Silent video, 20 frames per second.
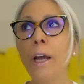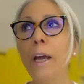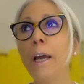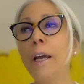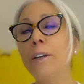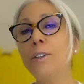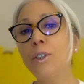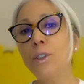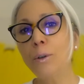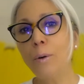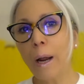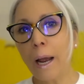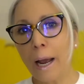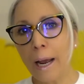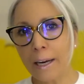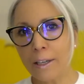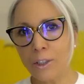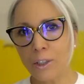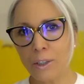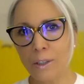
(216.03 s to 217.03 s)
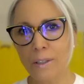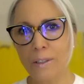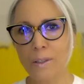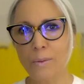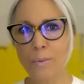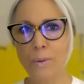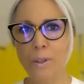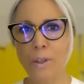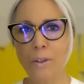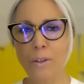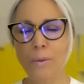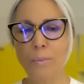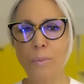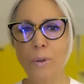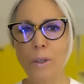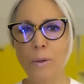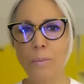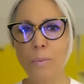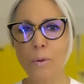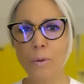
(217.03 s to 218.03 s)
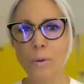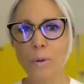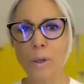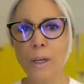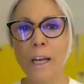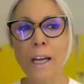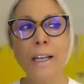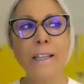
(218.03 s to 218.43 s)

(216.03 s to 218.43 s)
interactions with other people,